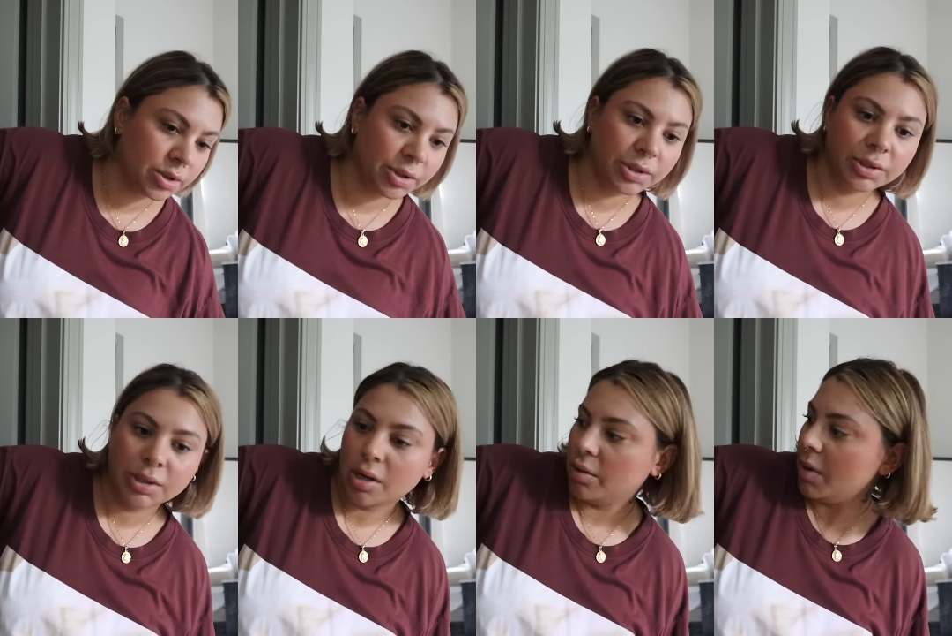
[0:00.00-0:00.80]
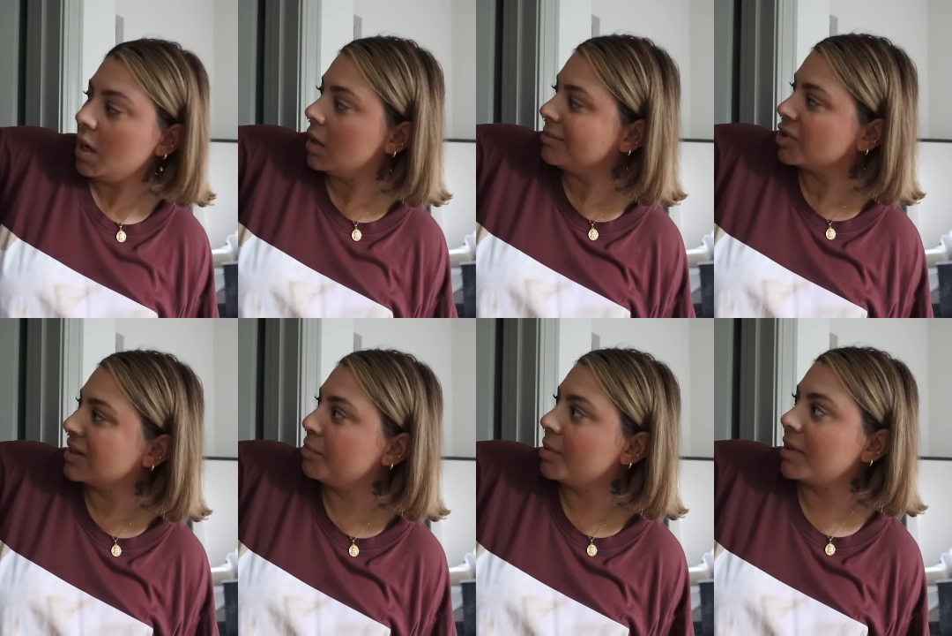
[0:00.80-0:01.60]
So I'm just
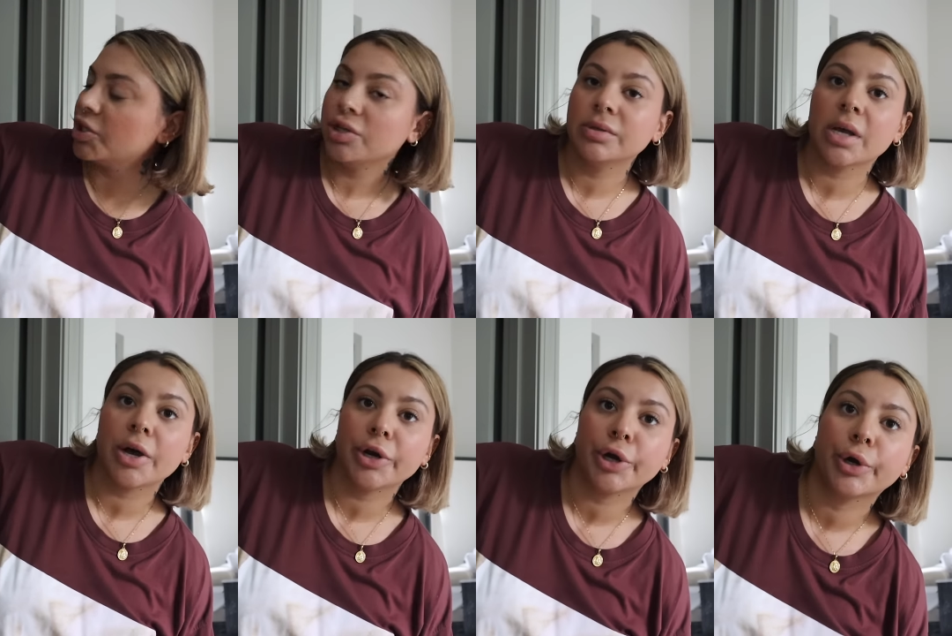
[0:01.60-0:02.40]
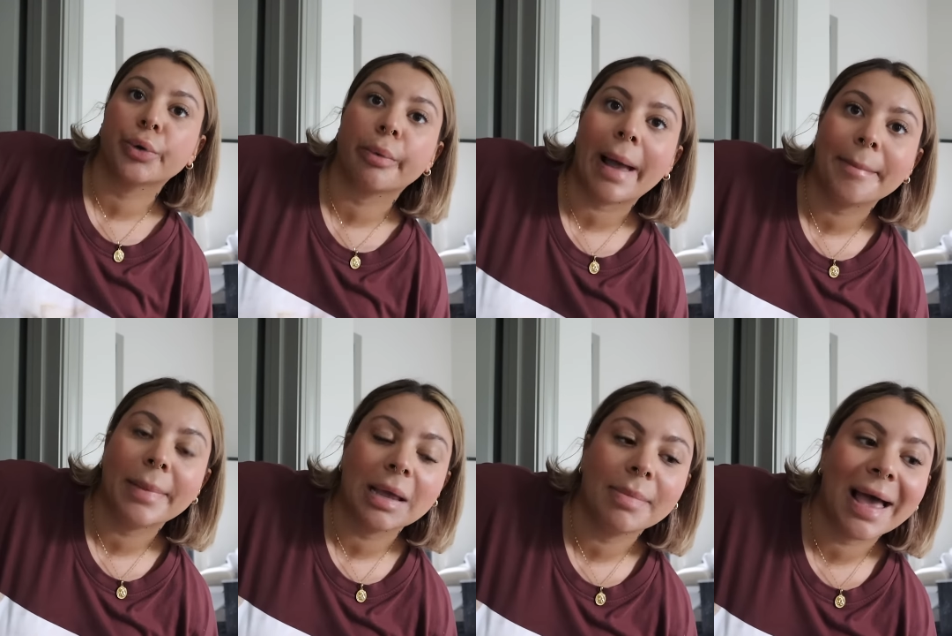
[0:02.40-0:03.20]
gonna put my shoes on, grab
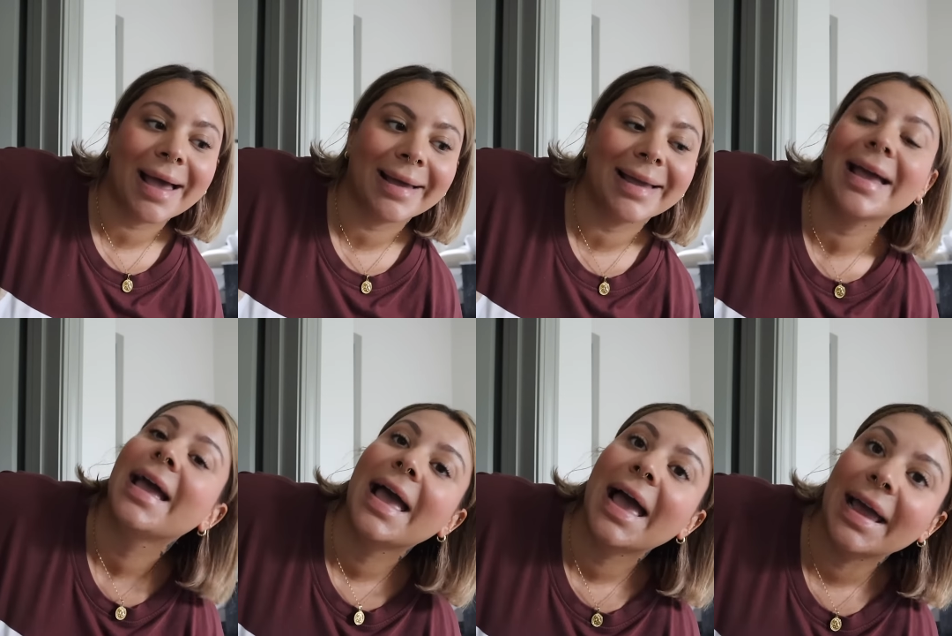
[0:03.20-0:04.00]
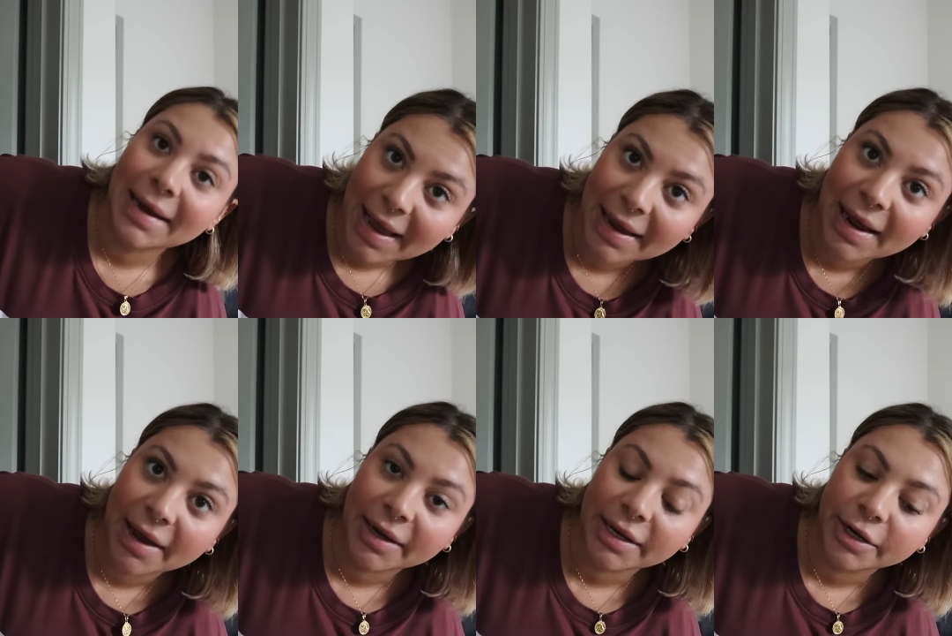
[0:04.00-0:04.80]
my bag, and head
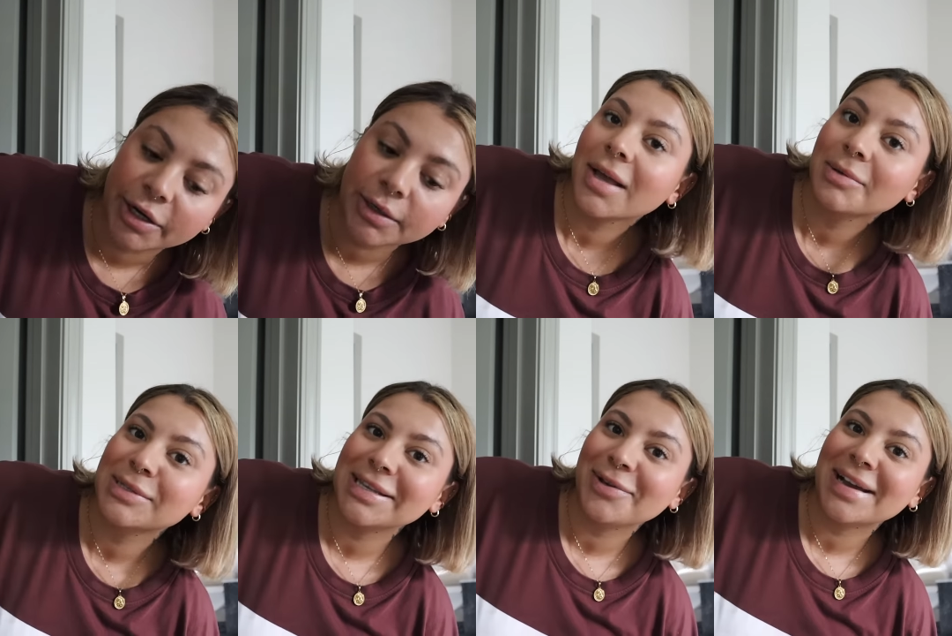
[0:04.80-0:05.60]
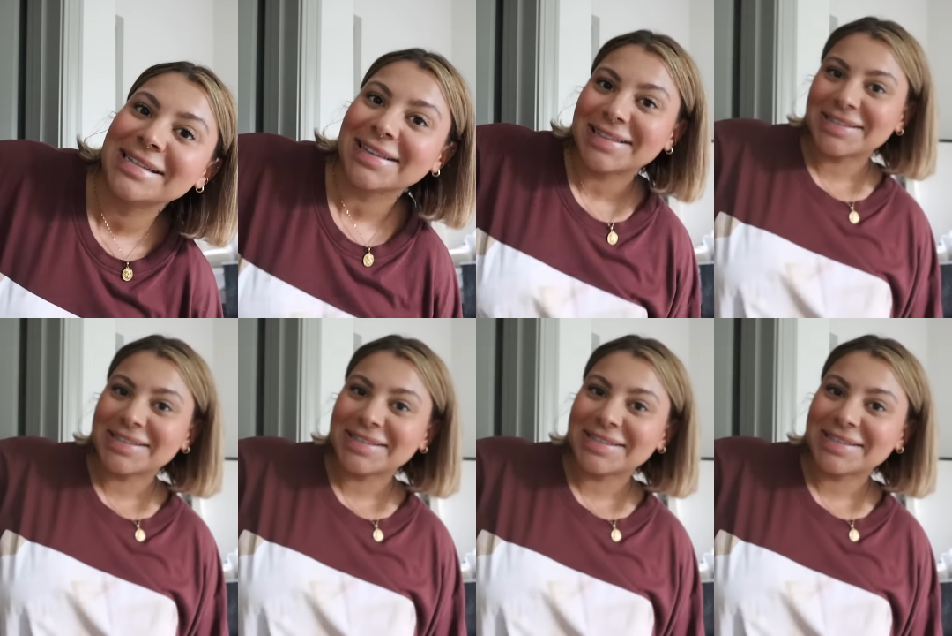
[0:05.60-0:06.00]
out of here. I will see you guys at the